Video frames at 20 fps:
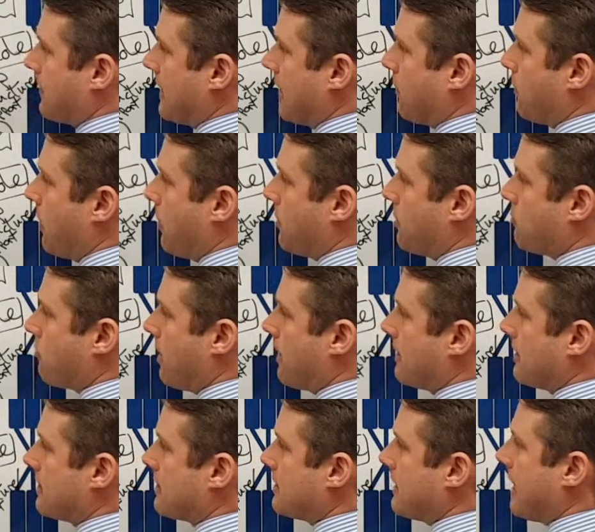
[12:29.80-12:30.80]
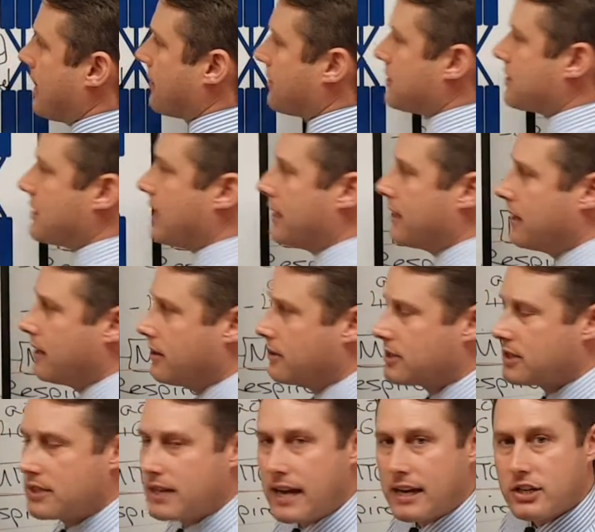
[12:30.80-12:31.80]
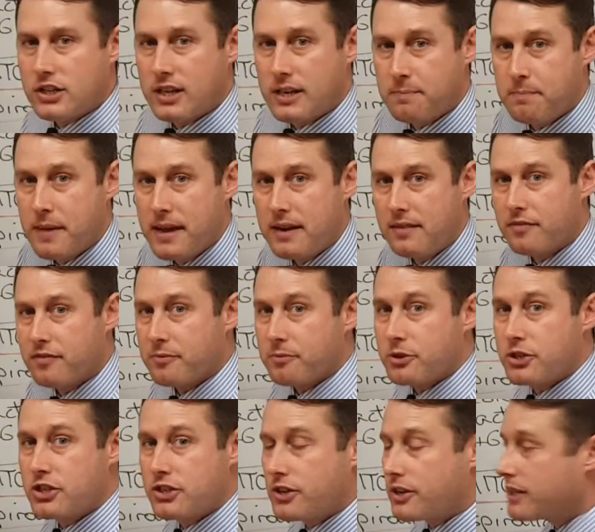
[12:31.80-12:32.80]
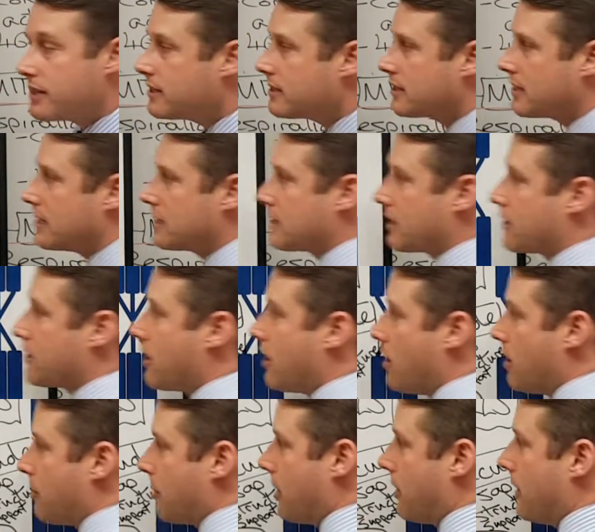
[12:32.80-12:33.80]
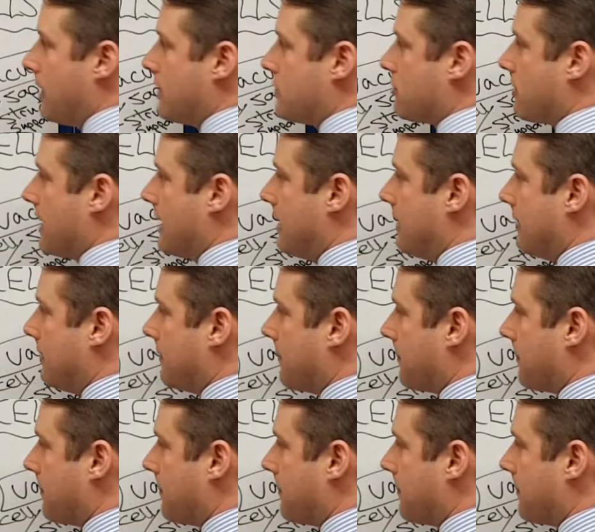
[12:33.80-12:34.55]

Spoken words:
Now, while we write this down, cellulose is actually made from sugars. It's a carbohydrate.